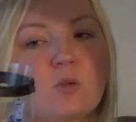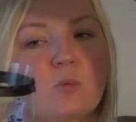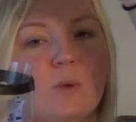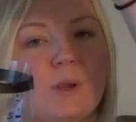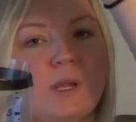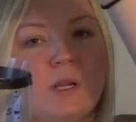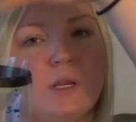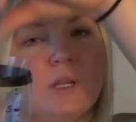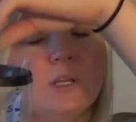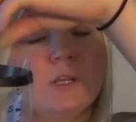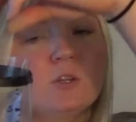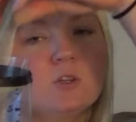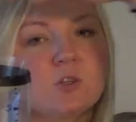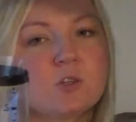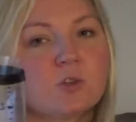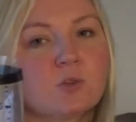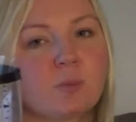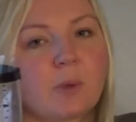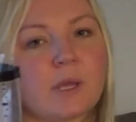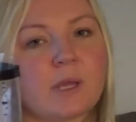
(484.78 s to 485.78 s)
the rain
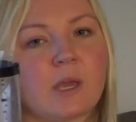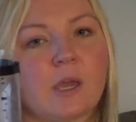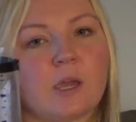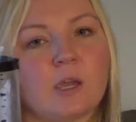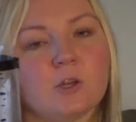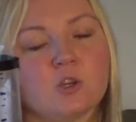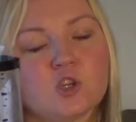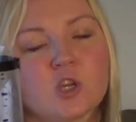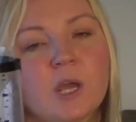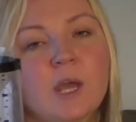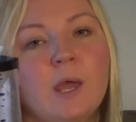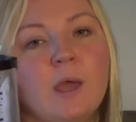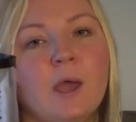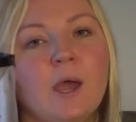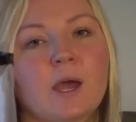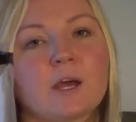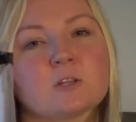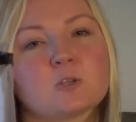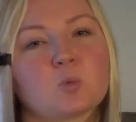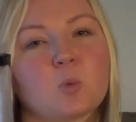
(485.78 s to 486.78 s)
into my gauge
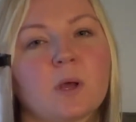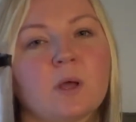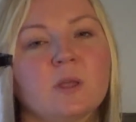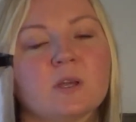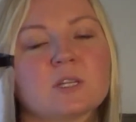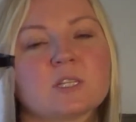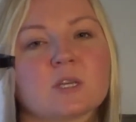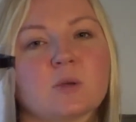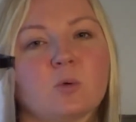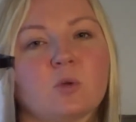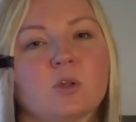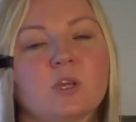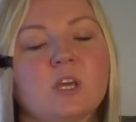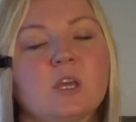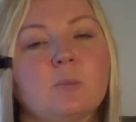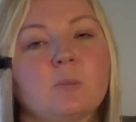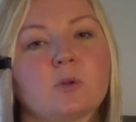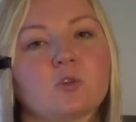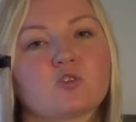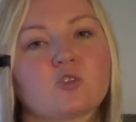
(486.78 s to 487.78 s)
as well as it will
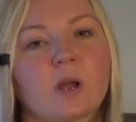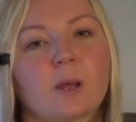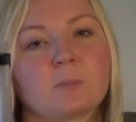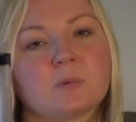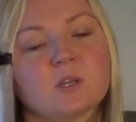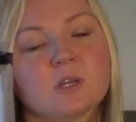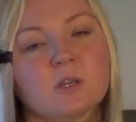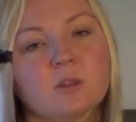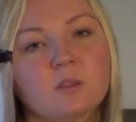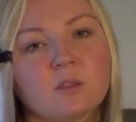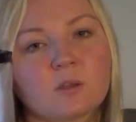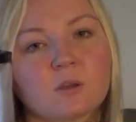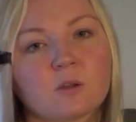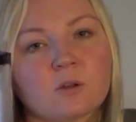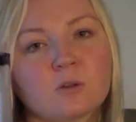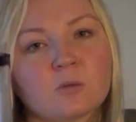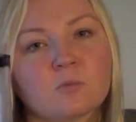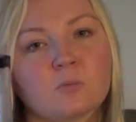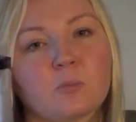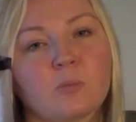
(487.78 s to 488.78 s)
keep it trapped in
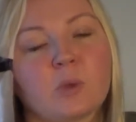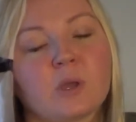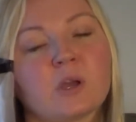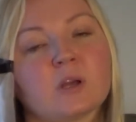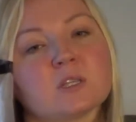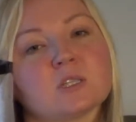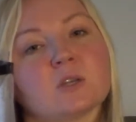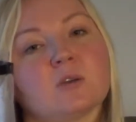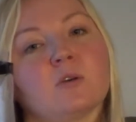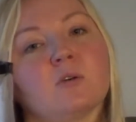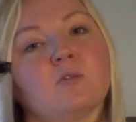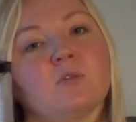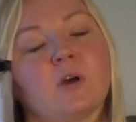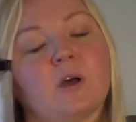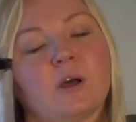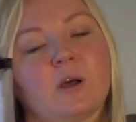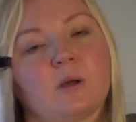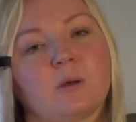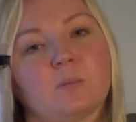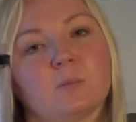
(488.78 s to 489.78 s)
there because of
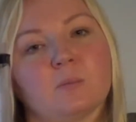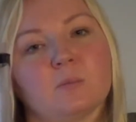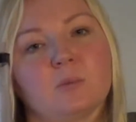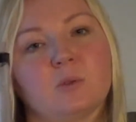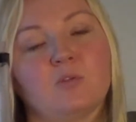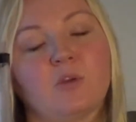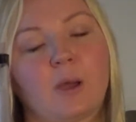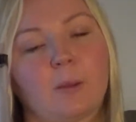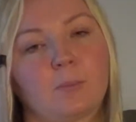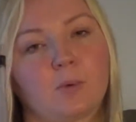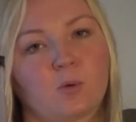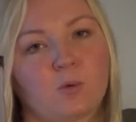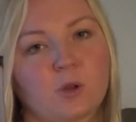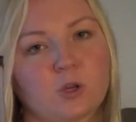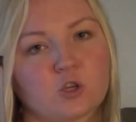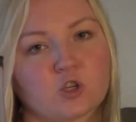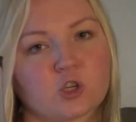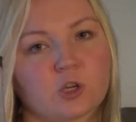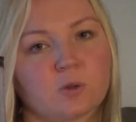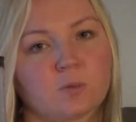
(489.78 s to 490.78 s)

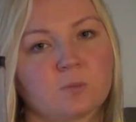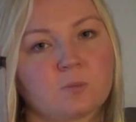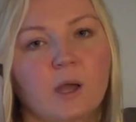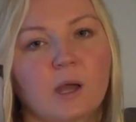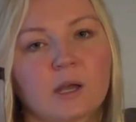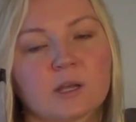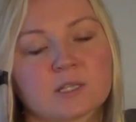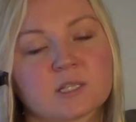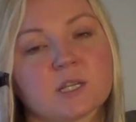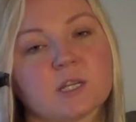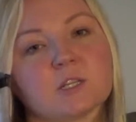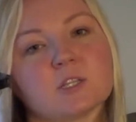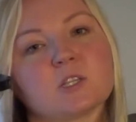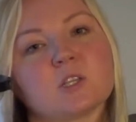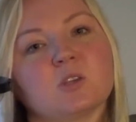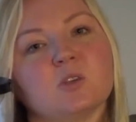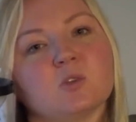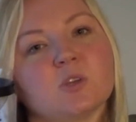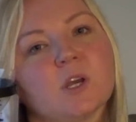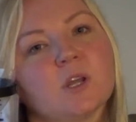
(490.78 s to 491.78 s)
evaporation.
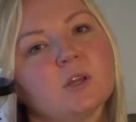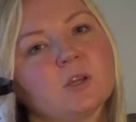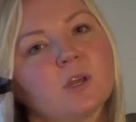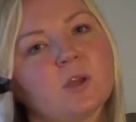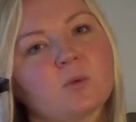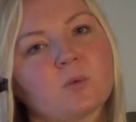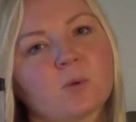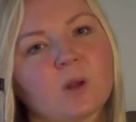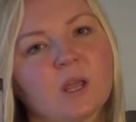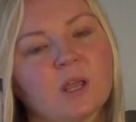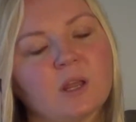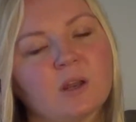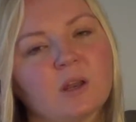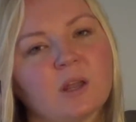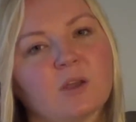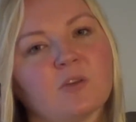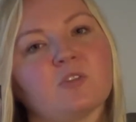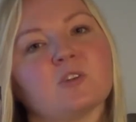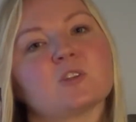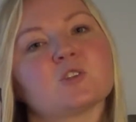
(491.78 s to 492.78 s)
Since you tend to get rain
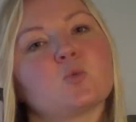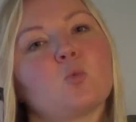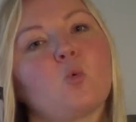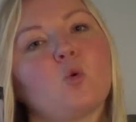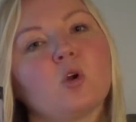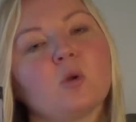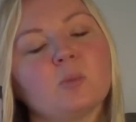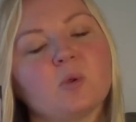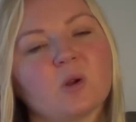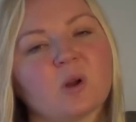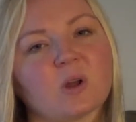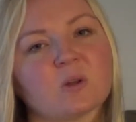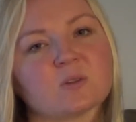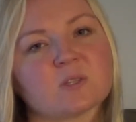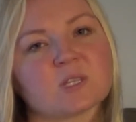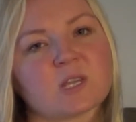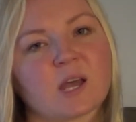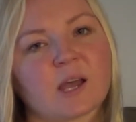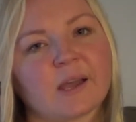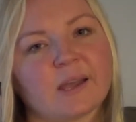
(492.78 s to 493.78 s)
if it's warmer
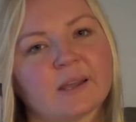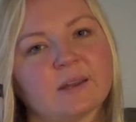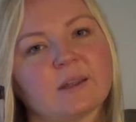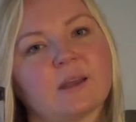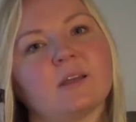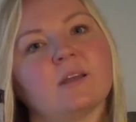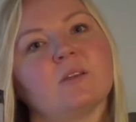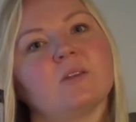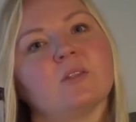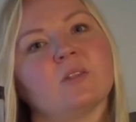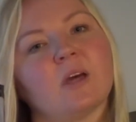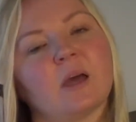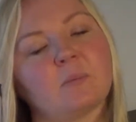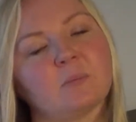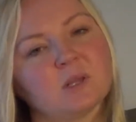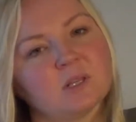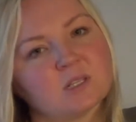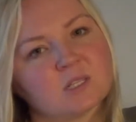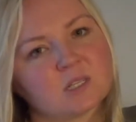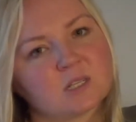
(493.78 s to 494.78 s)
outside, and that
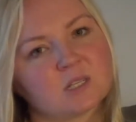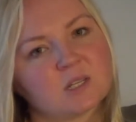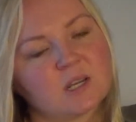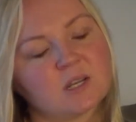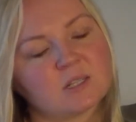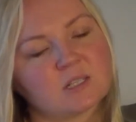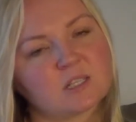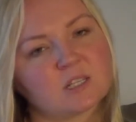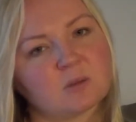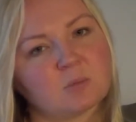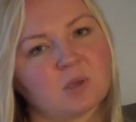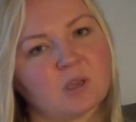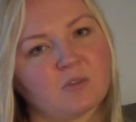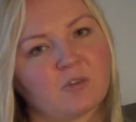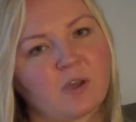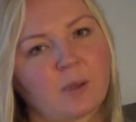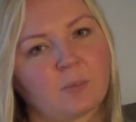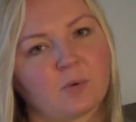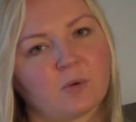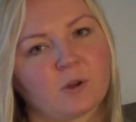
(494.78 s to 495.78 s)
means it tends to be
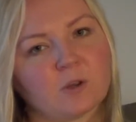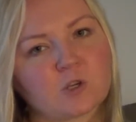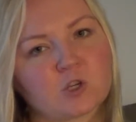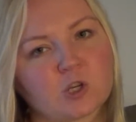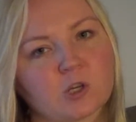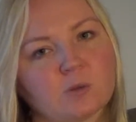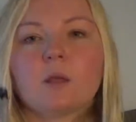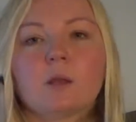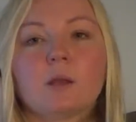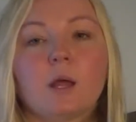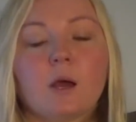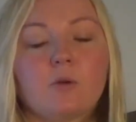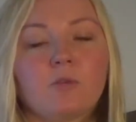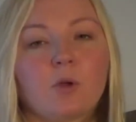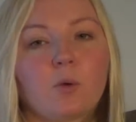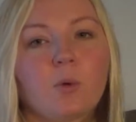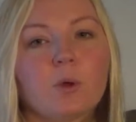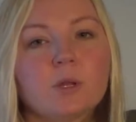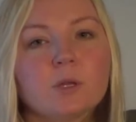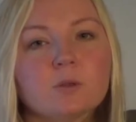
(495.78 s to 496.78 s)
evaporation. Now if
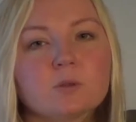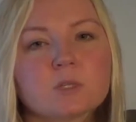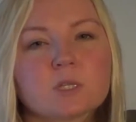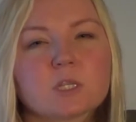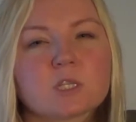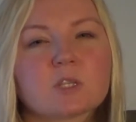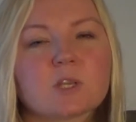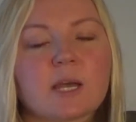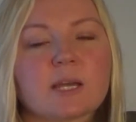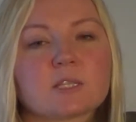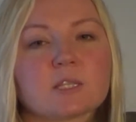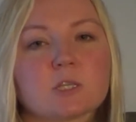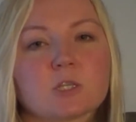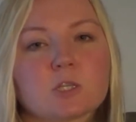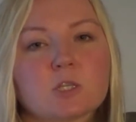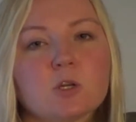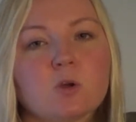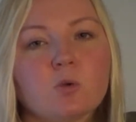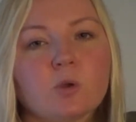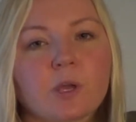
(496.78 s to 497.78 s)
I want to use this as a
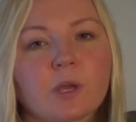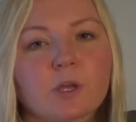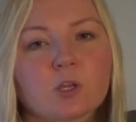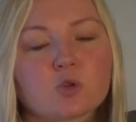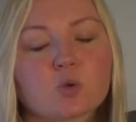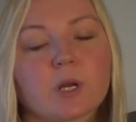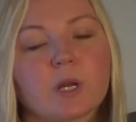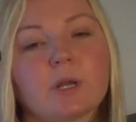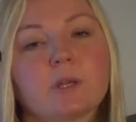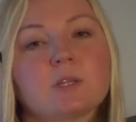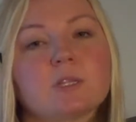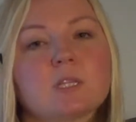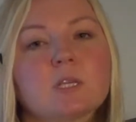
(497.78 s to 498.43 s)
snow gauge, what I'd